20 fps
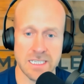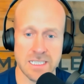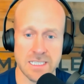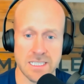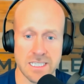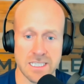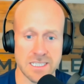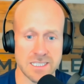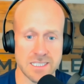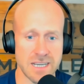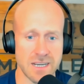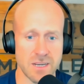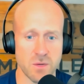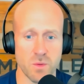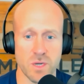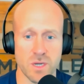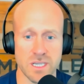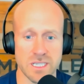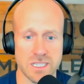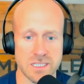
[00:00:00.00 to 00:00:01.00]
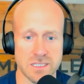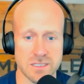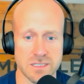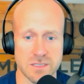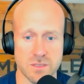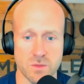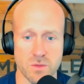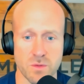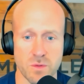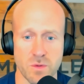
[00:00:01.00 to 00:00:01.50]
The second one
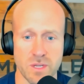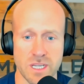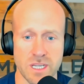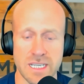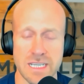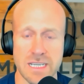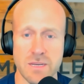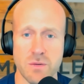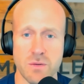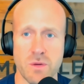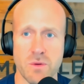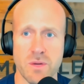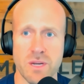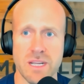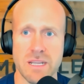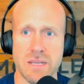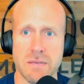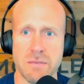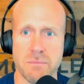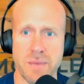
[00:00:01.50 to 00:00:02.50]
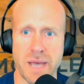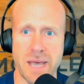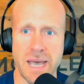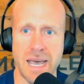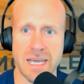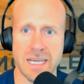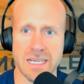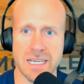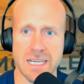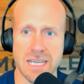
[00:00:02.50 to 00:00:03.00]
is we want to
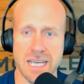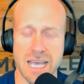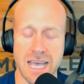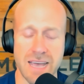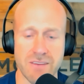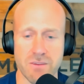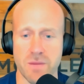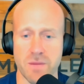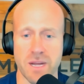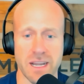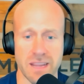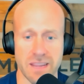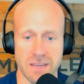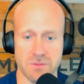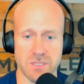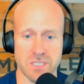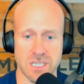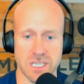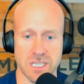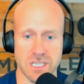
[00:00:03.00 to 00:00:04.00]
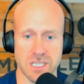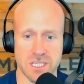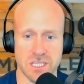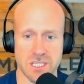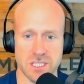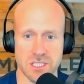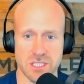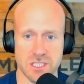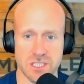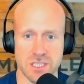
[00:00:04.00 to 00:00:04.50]
impact everybody that we touch
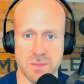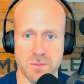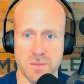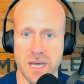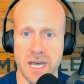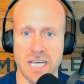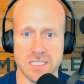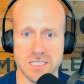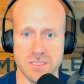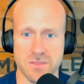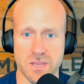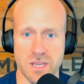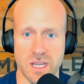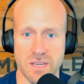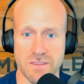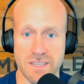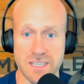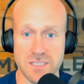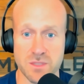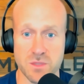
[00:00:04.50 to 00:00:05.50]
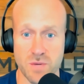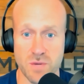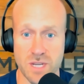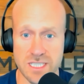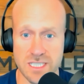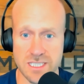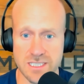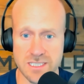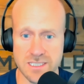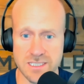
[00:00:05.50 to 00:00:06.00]
in a positive way. If that's
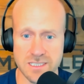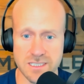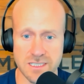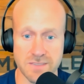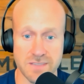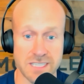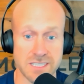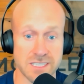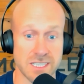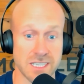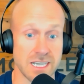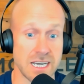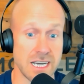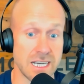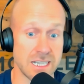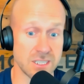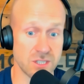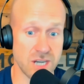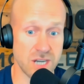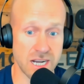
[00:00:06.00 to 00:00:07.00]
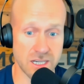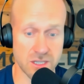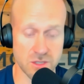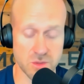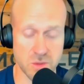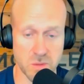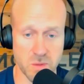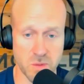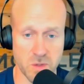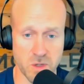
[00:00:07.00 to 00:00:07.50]
residents, if that's the
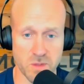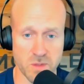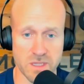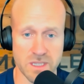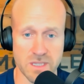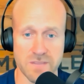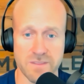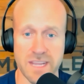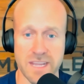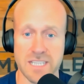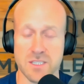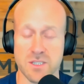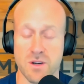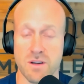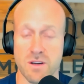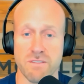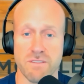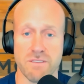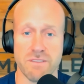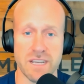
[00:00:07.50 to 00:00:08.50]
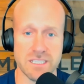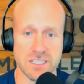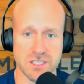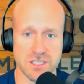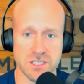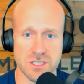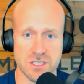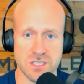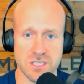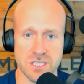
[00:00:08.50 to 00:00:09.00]
contractors we work with, if that's our
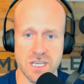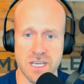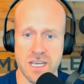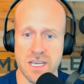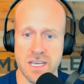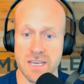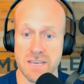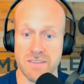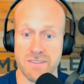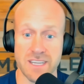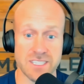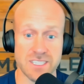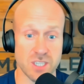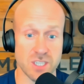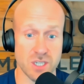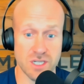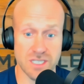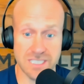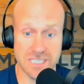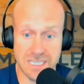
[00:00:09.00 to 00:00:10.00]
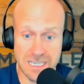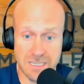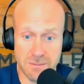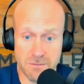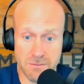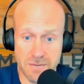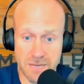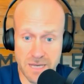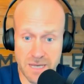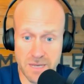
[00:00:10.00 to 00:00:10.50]
investors, if that's our
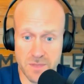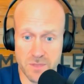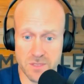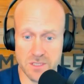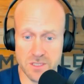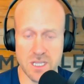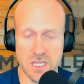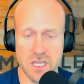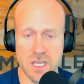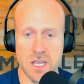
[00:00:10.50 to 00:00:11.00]
team members,